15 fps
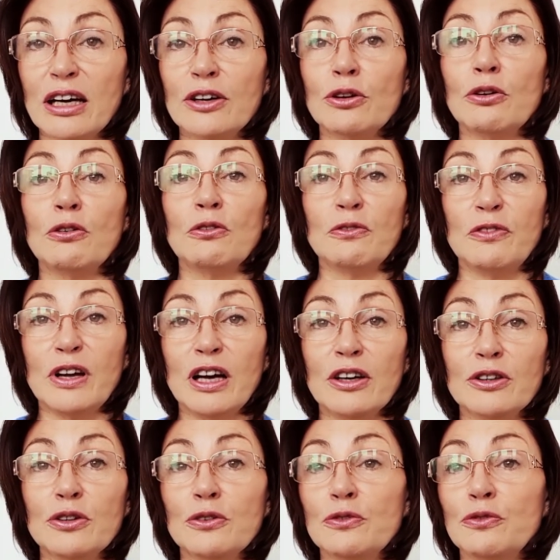or value
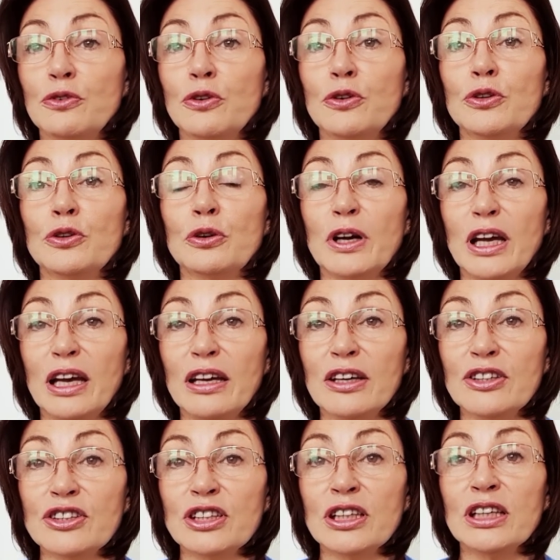for your
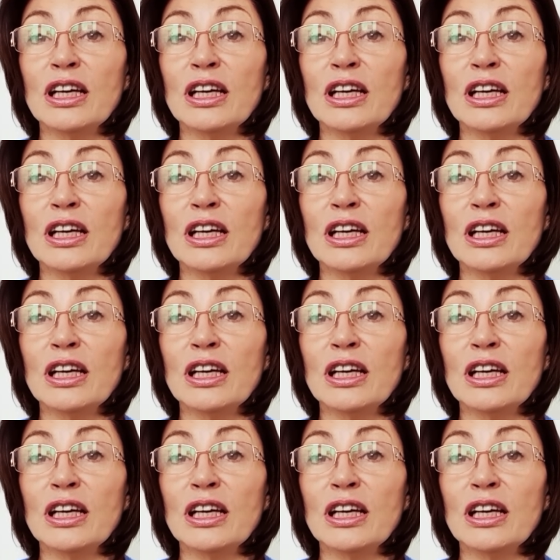energy,